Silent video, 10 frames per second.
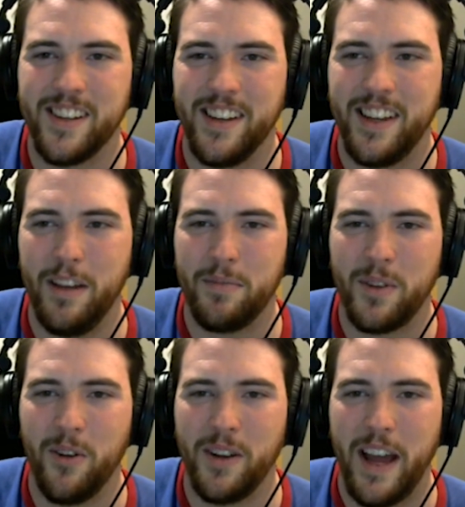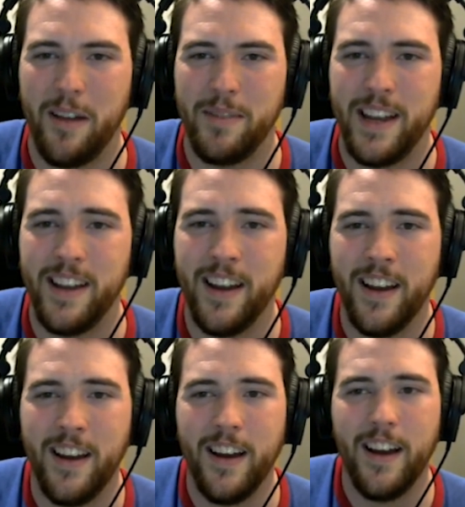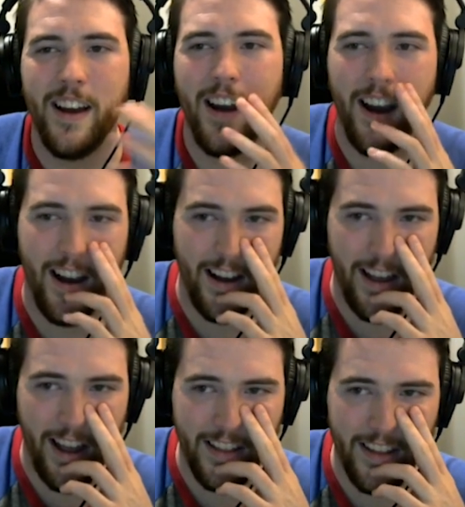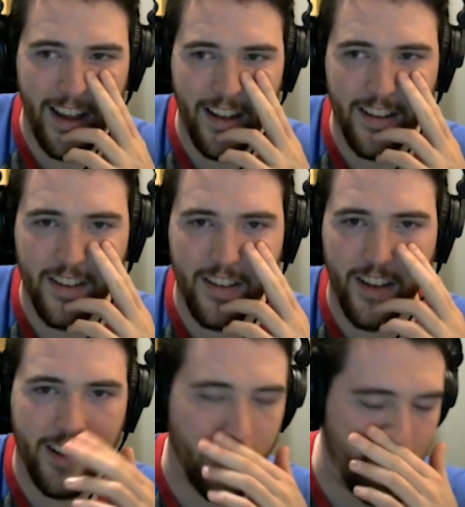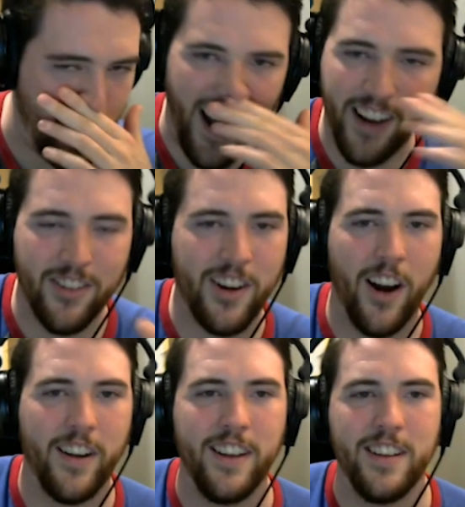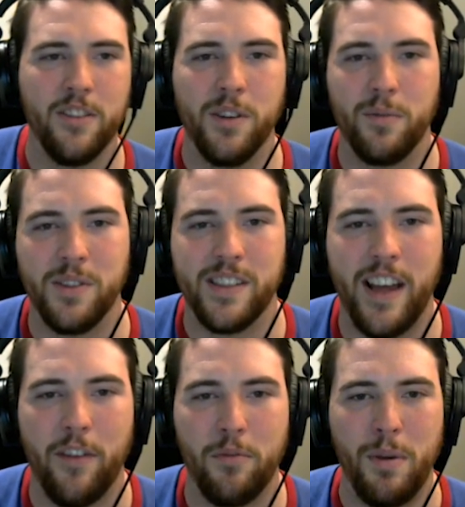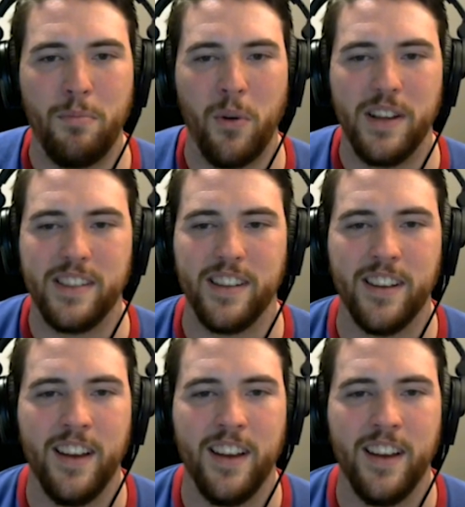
going to keep throwing at me. And then like the final card I deal with will just have to be poison,